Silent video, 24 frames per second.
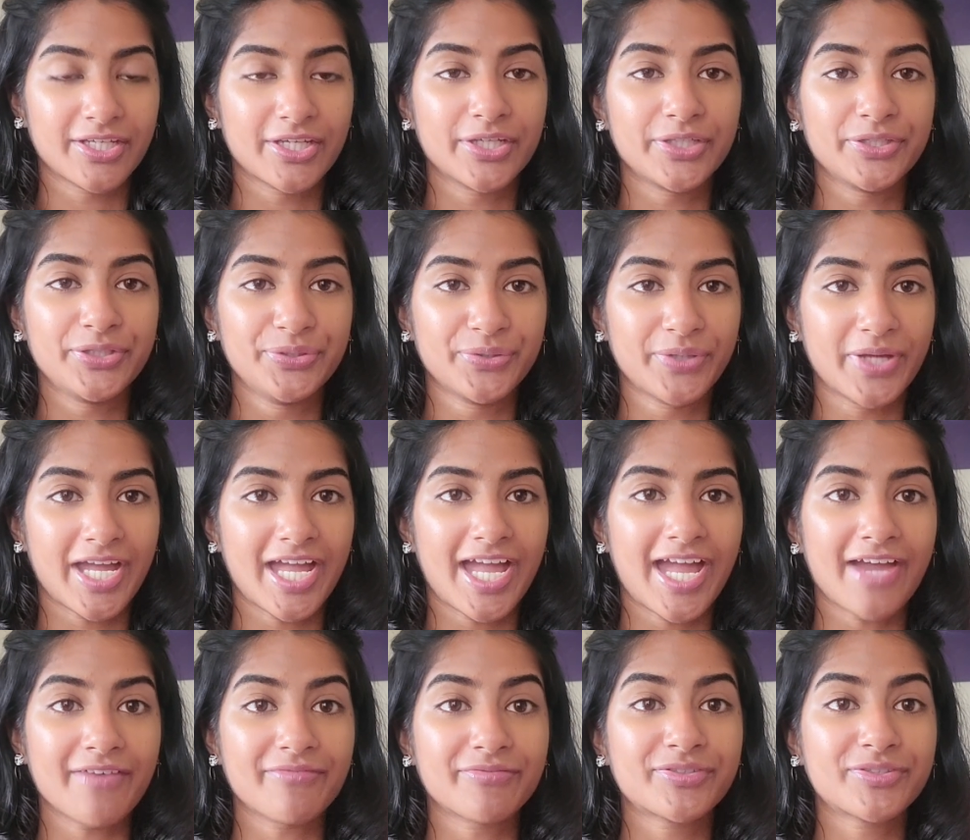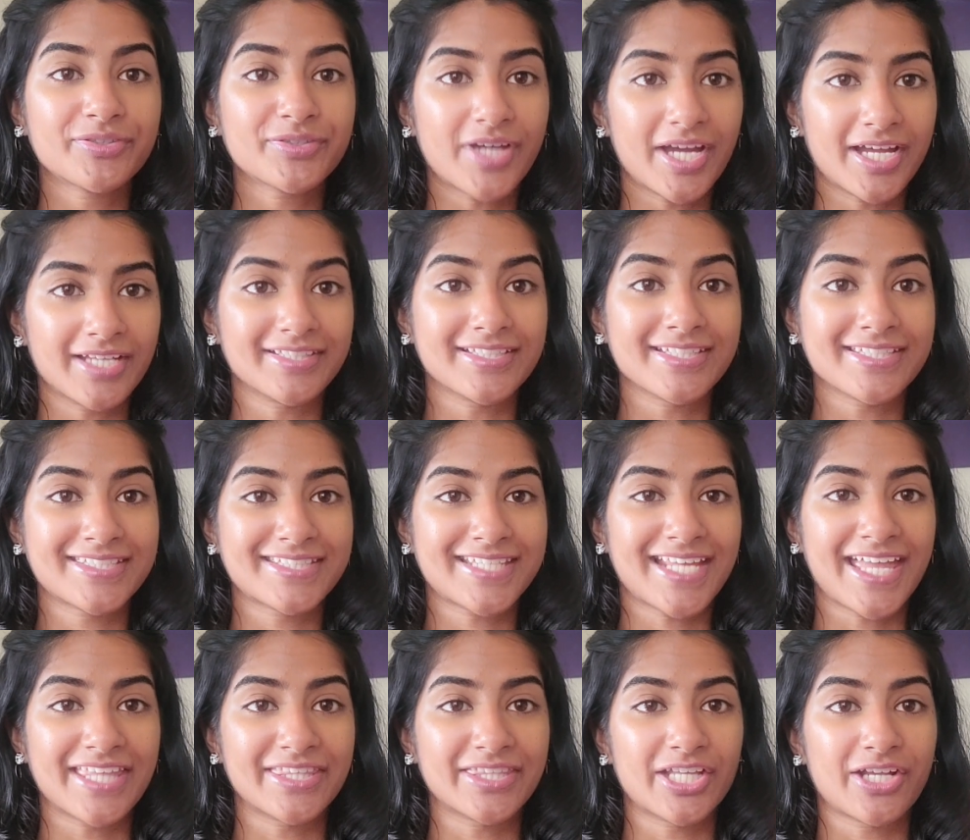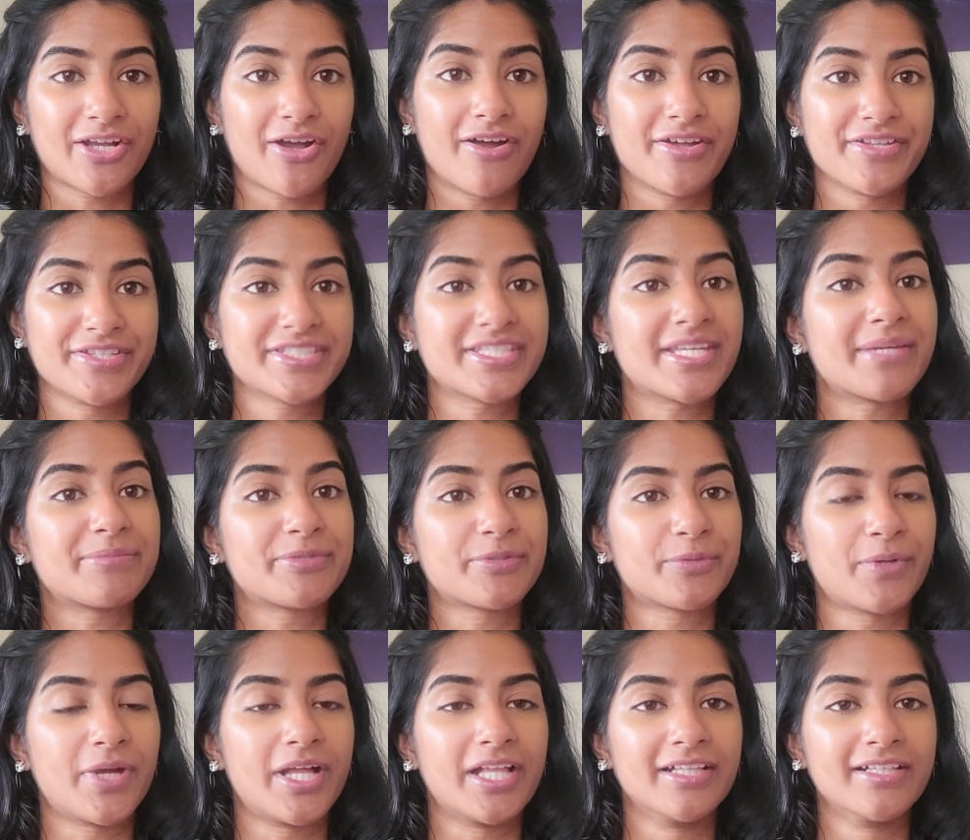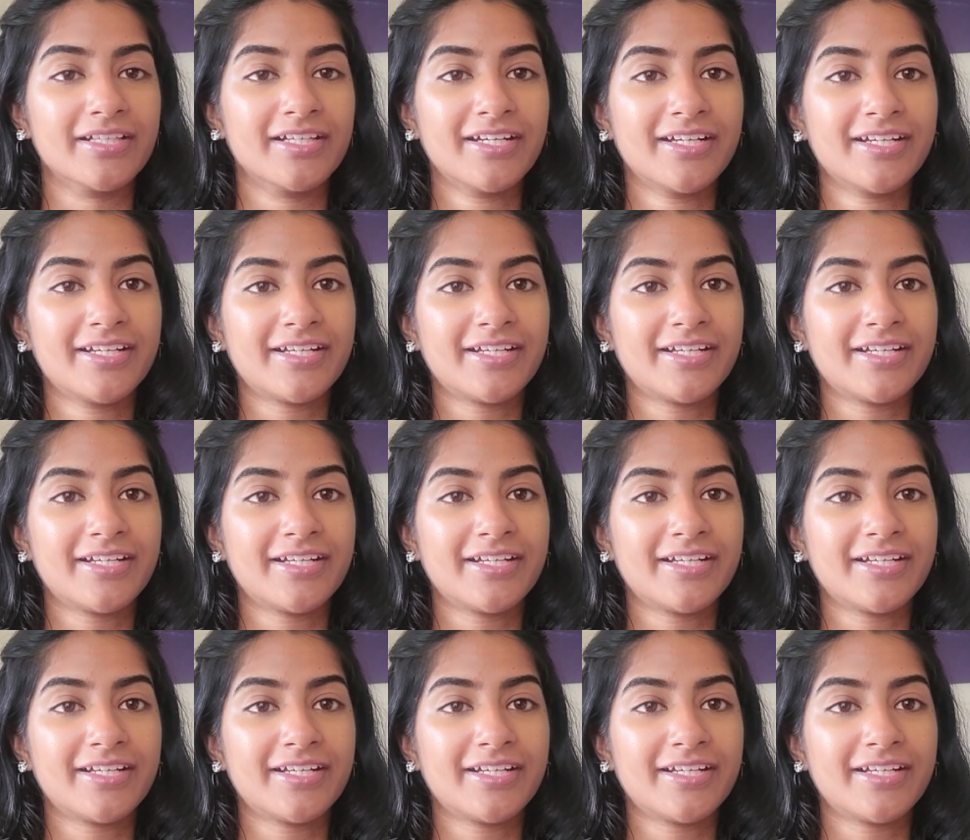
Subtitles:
You have to understand the concepts well.